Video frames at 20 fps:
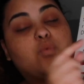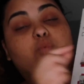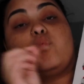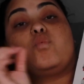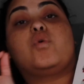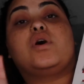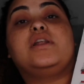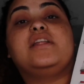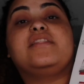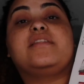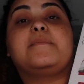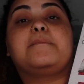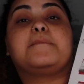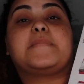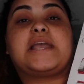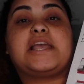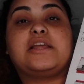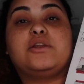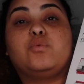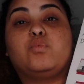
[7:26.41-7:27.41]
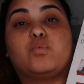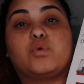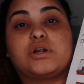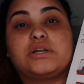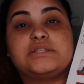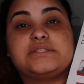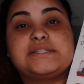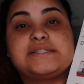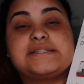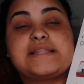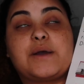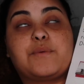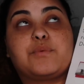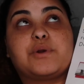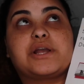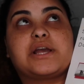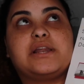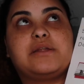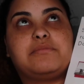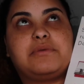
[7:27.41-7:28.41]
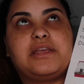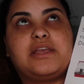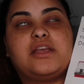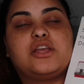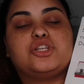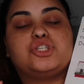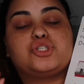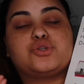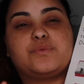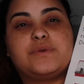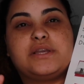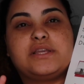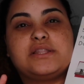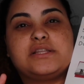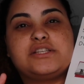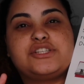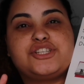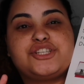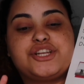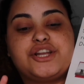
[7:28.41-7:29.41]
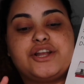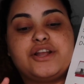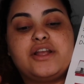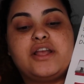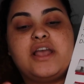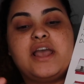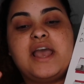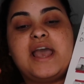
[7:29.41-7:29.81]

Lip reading: One of the main words that we're going to be doing this year